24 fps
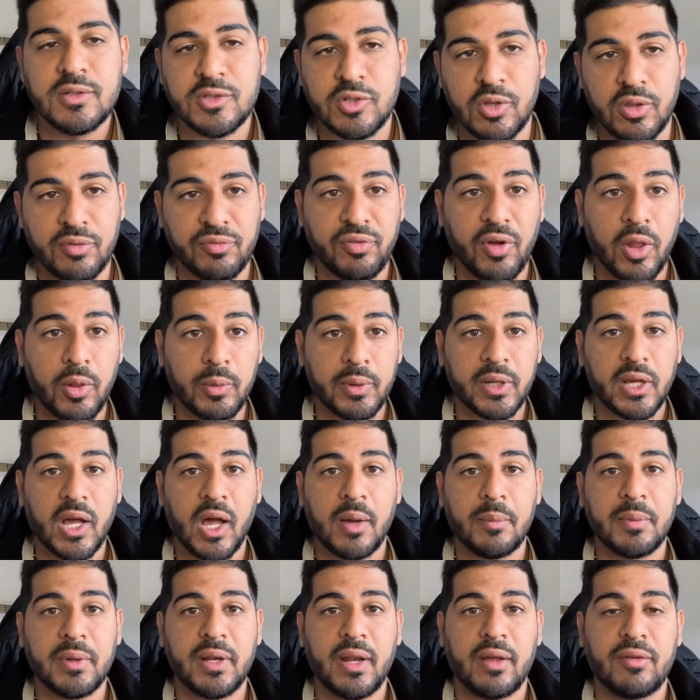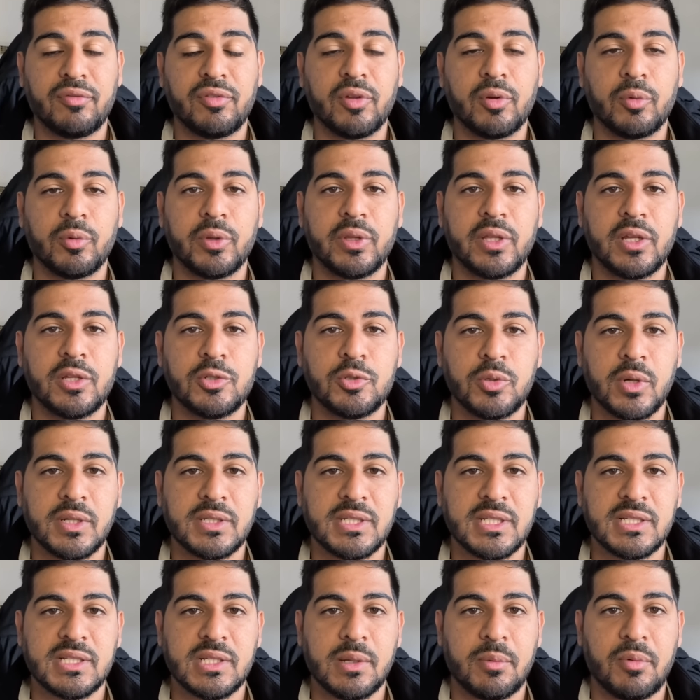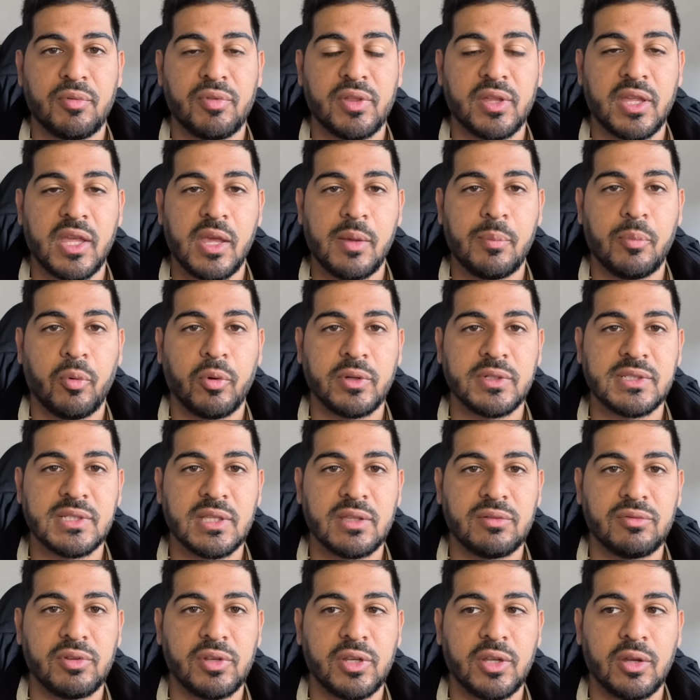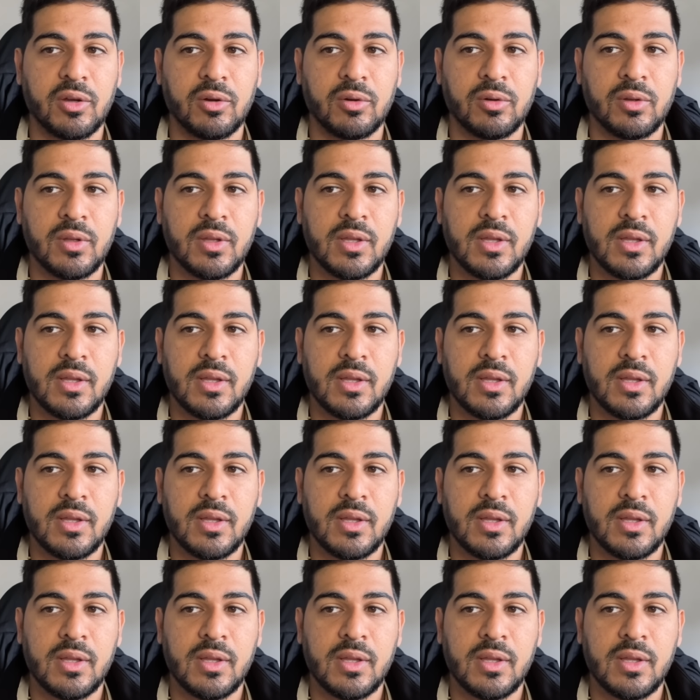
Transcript: So the following comment I feel really addresses some of the key points of the video,